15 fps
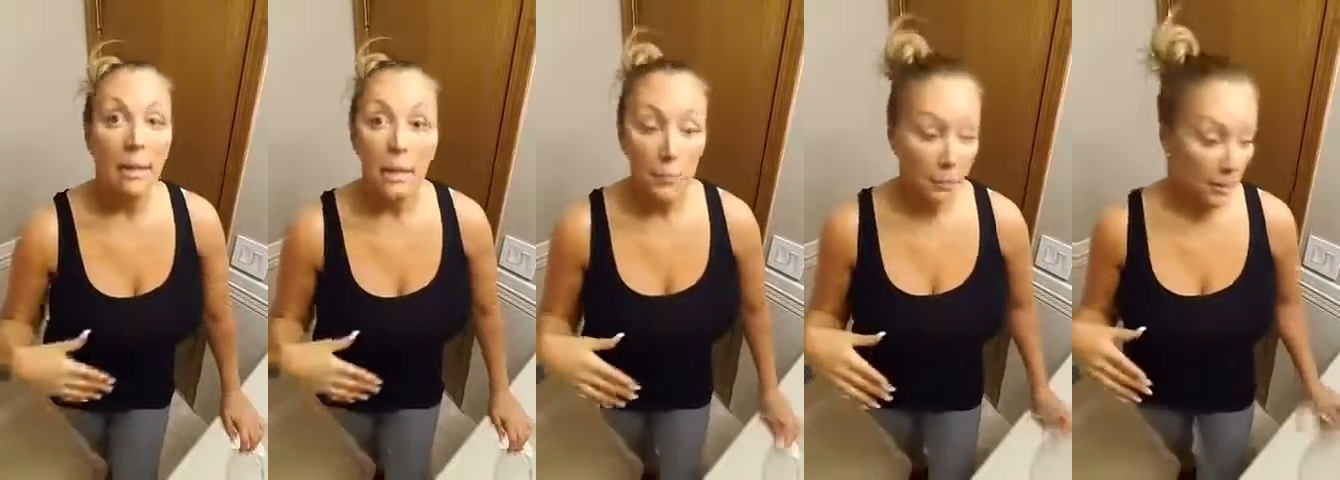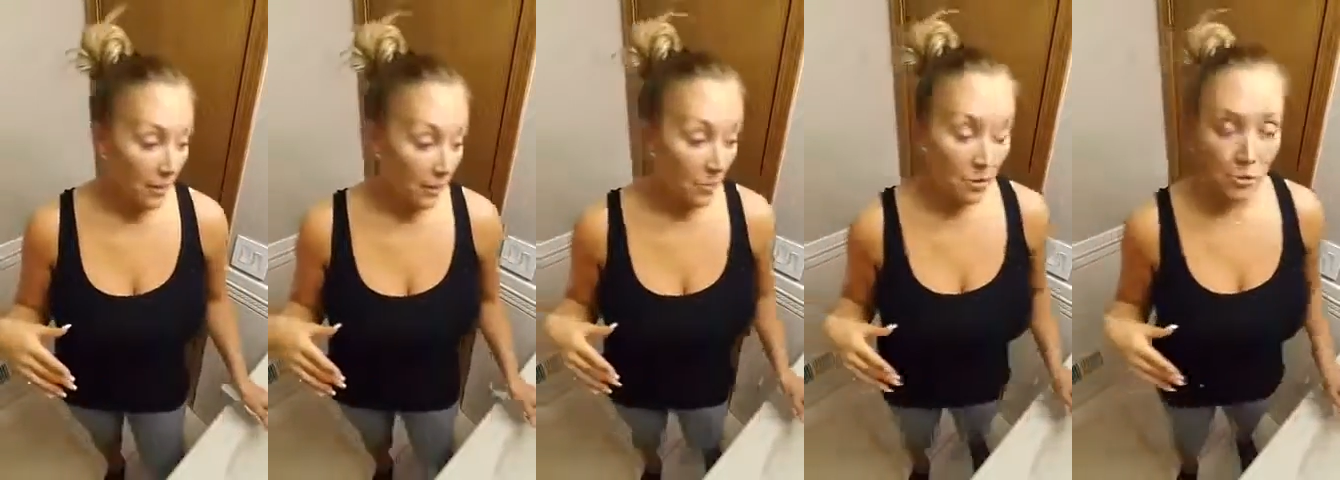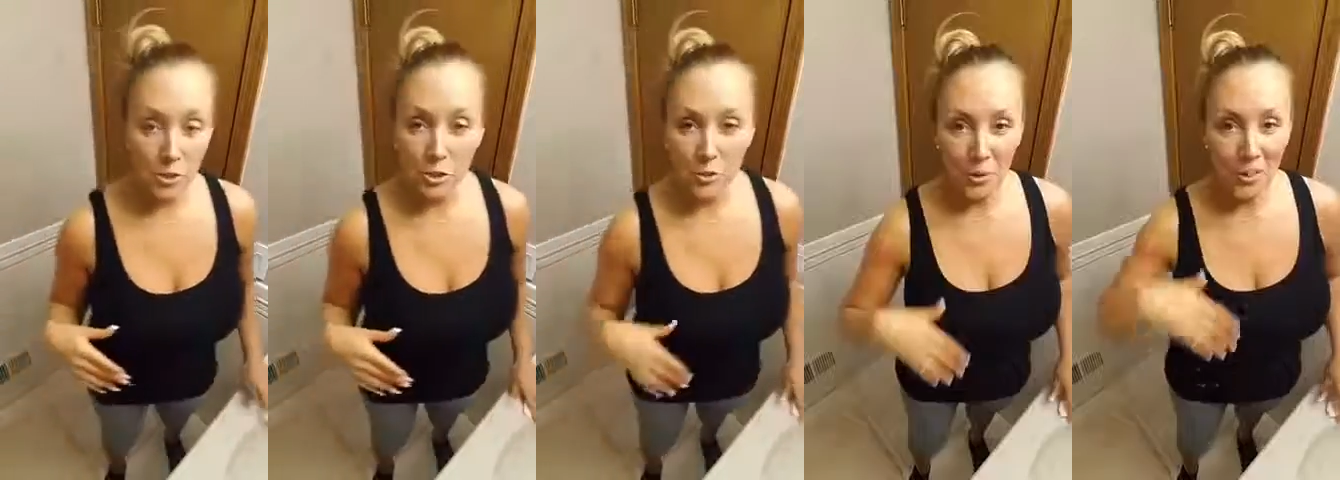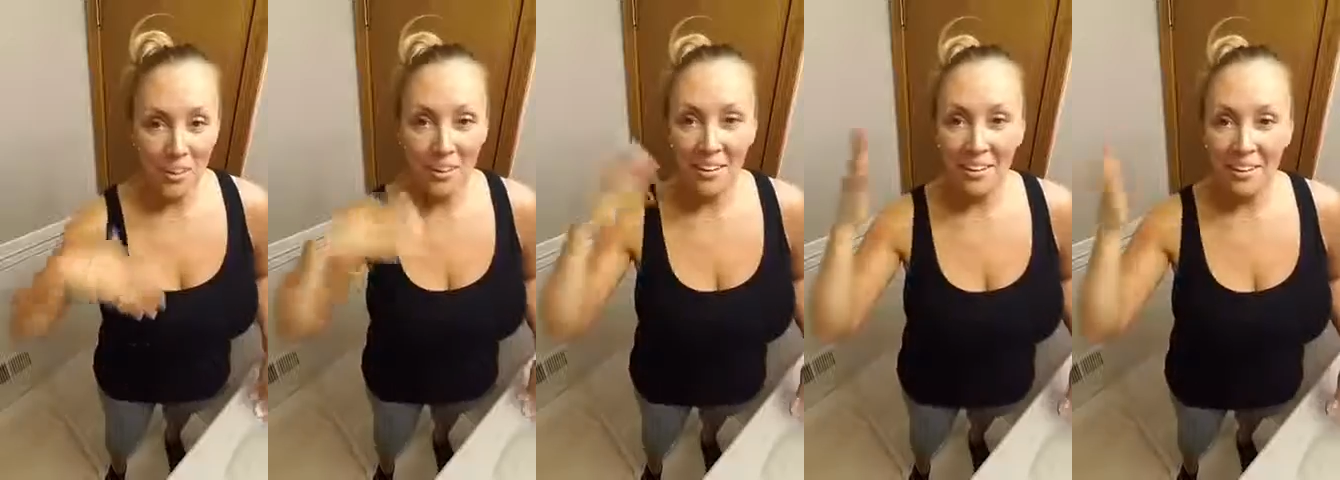But if you're
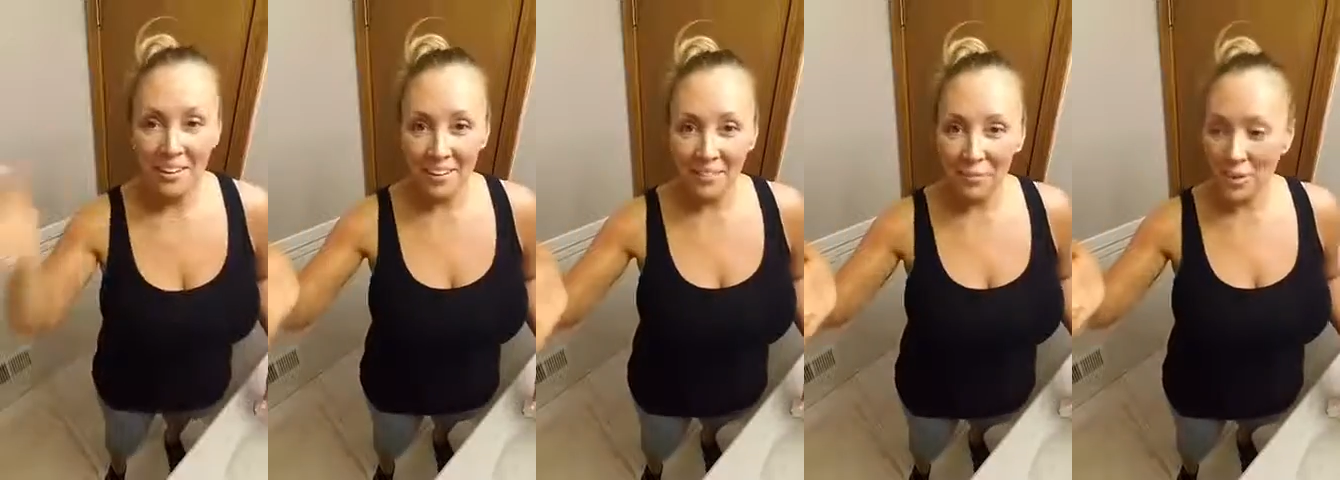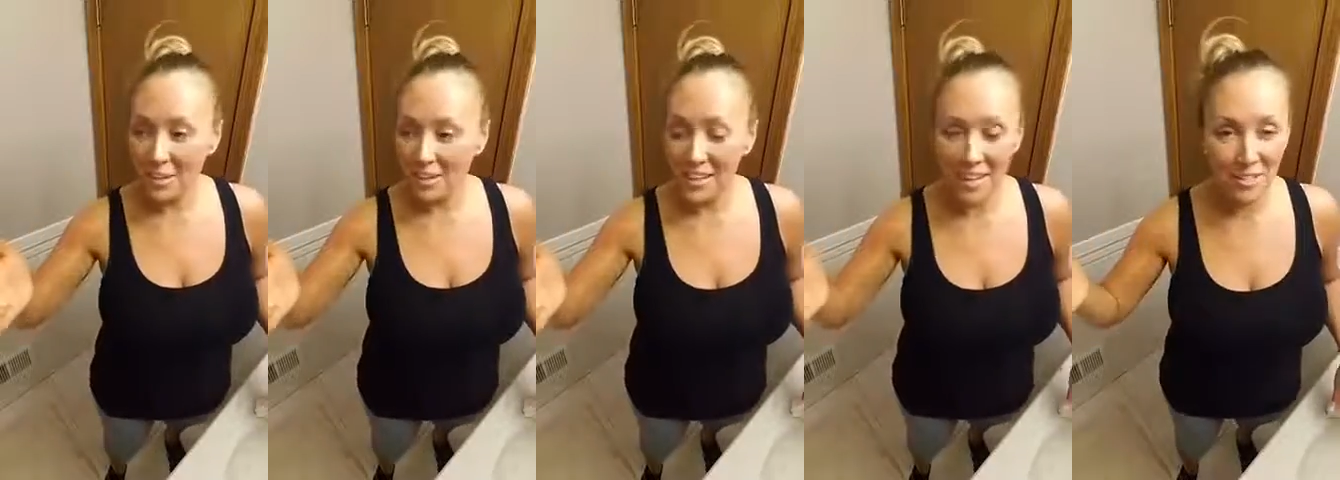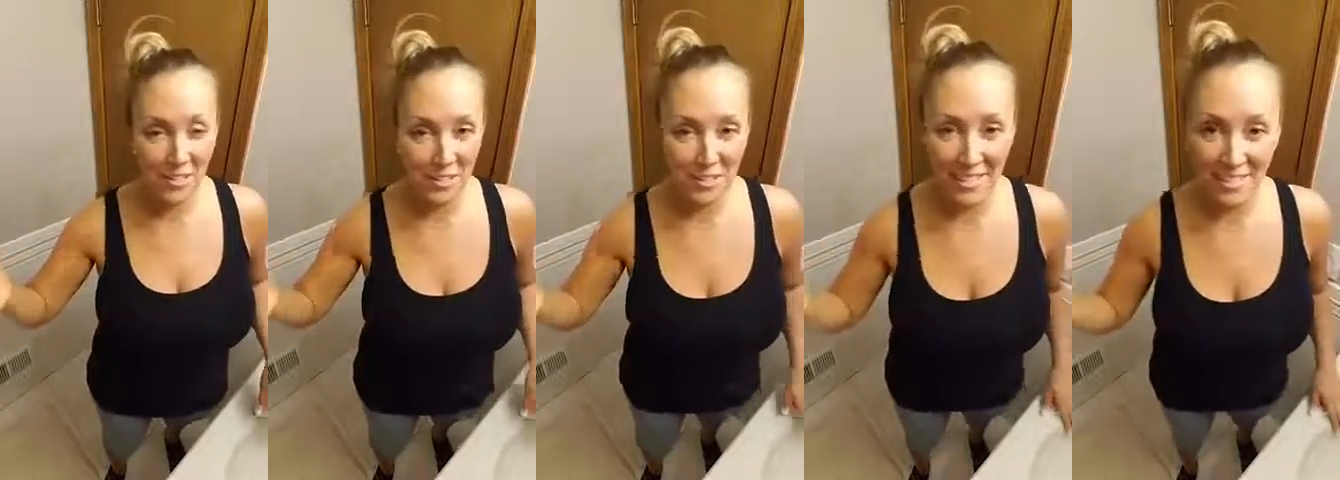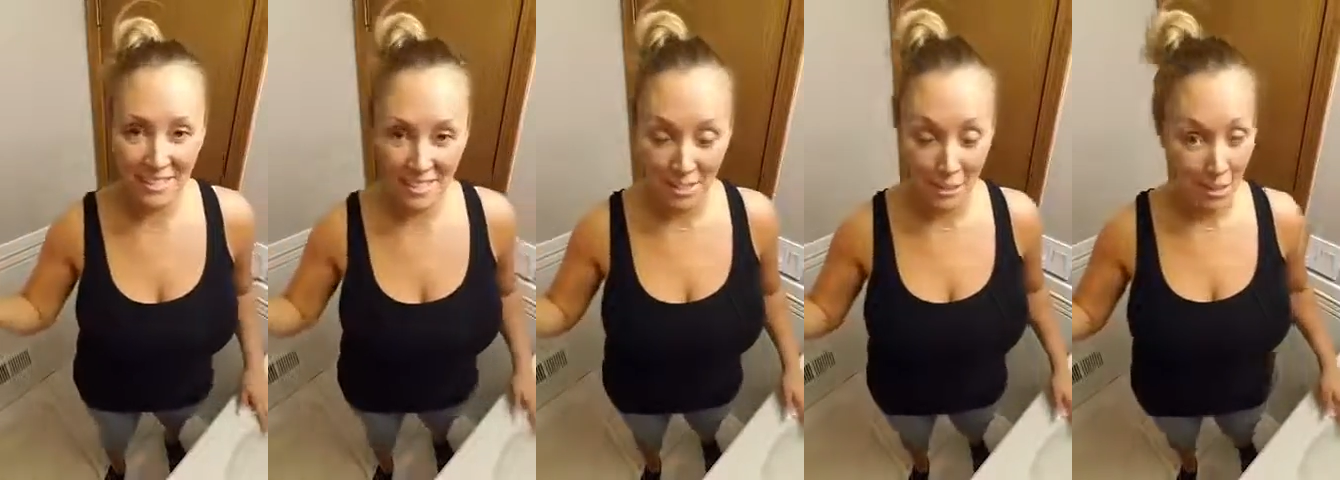doing one exercise
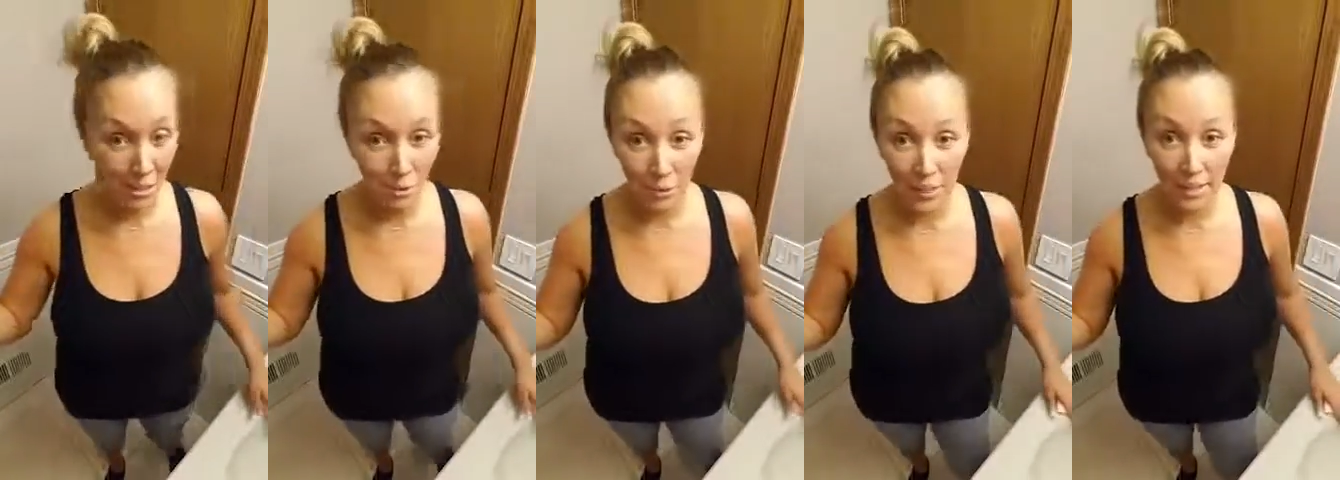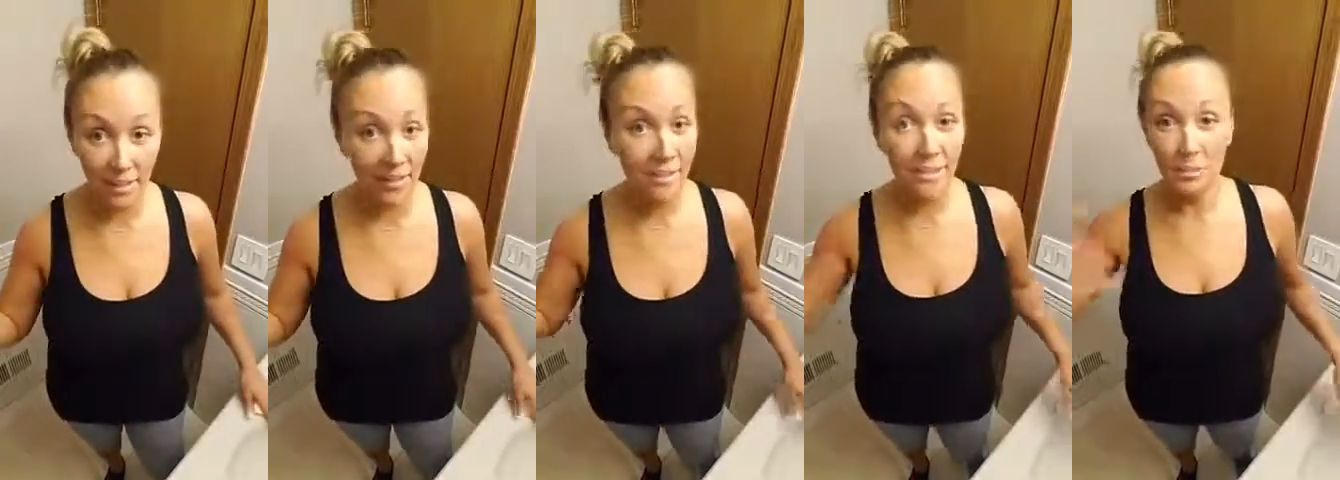session a week,